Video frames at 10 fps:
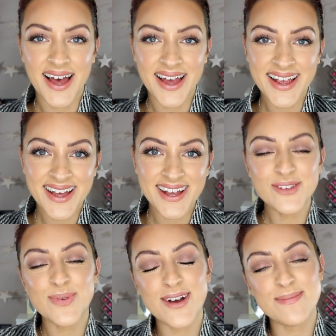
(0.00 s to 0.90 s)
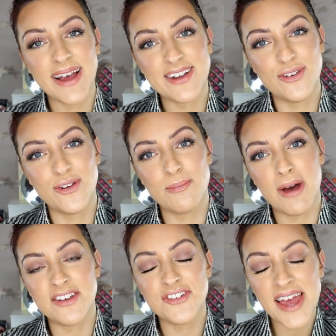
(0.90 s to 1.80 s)
Hi guys, welcome back to
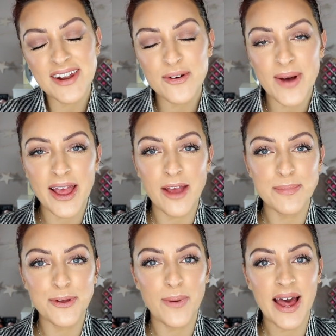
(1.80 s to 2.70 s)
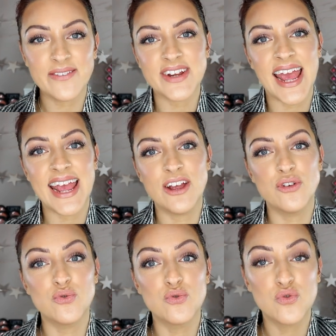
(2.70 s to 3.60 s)
my channel. I hope you are having a
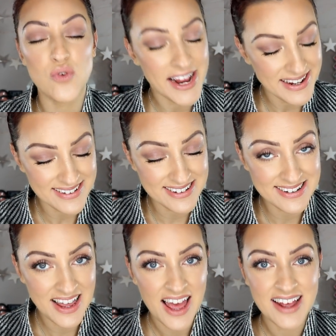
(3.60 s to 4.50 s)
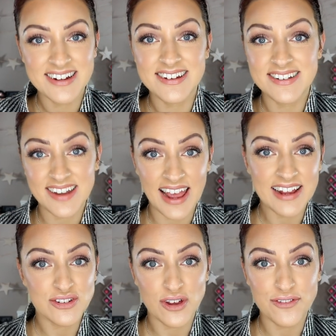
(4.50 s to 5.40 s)
great
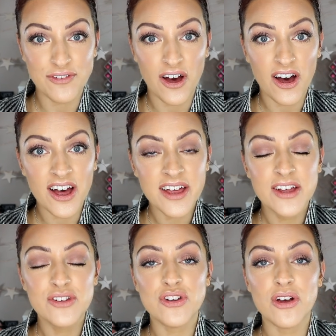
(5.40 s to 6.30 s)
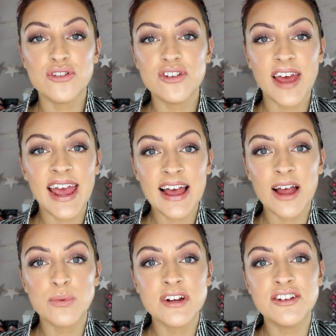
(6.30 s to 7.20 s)
day so far. So today
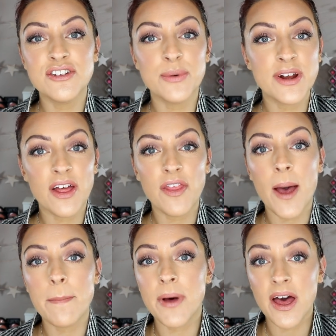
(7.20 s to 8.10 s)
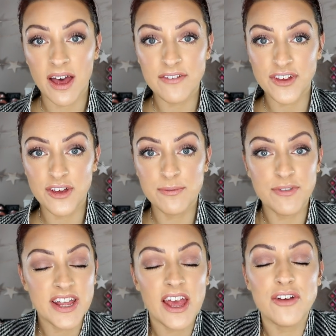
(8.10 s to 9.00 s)
I wanted to do another perfume
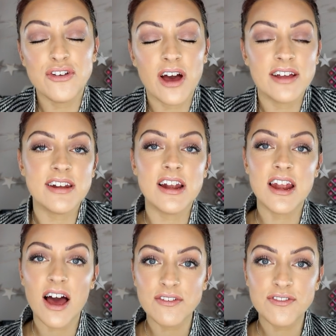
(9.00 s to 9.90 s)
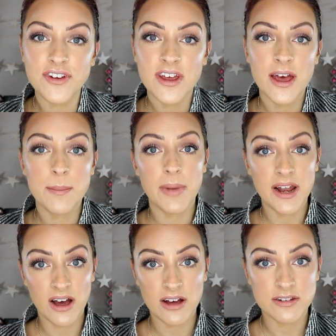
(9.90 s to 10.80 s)
video. You guys loved my
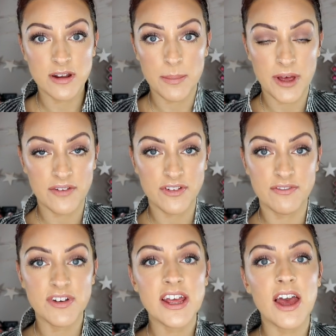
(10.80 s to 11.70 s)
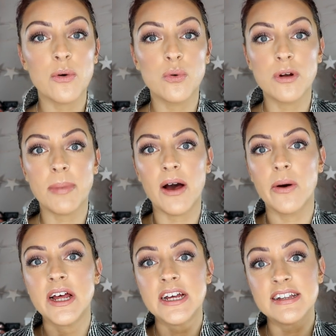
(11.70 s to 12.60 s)
last perfume video, all
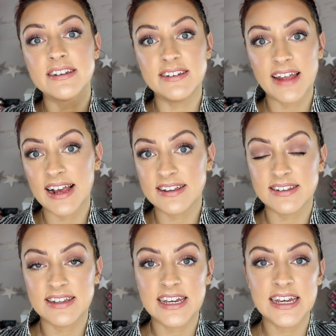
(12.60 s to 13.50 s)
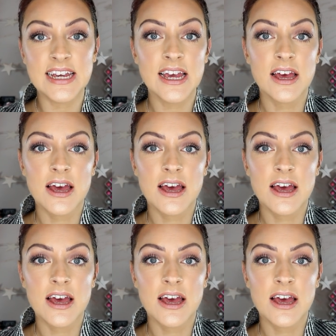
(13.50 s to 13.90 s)
about sexy,